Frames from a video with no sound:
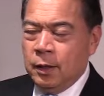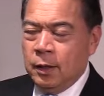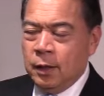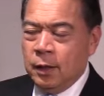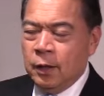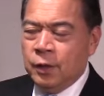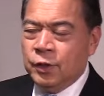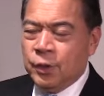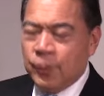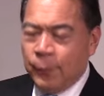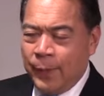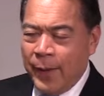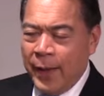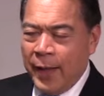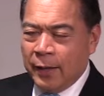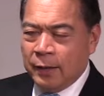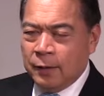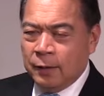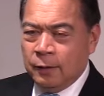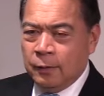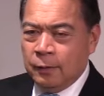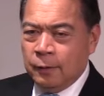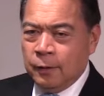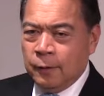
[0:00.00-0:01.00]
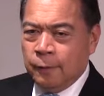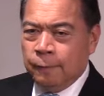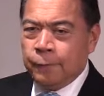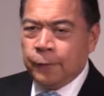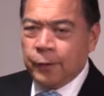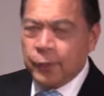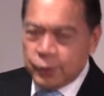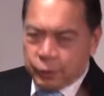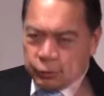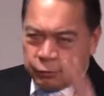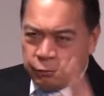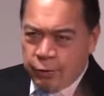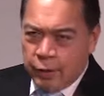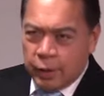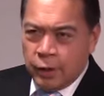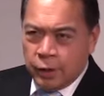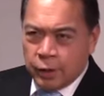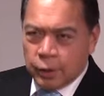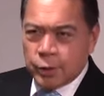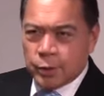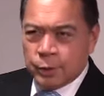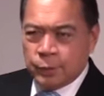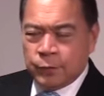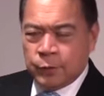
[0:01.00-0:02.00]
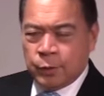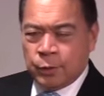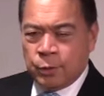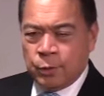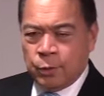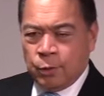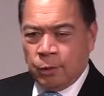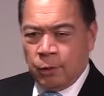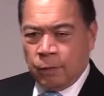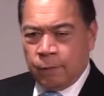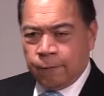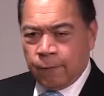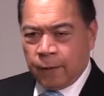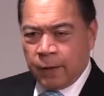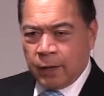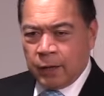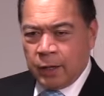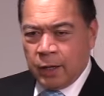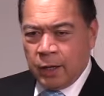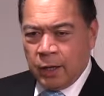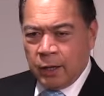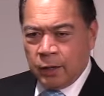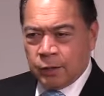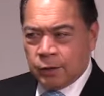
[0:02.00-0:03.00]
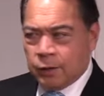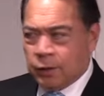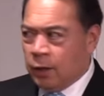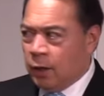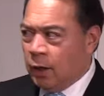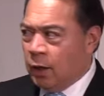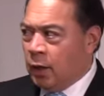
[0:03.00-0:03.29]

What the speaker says: In Japan, the first 3 years of school for kids,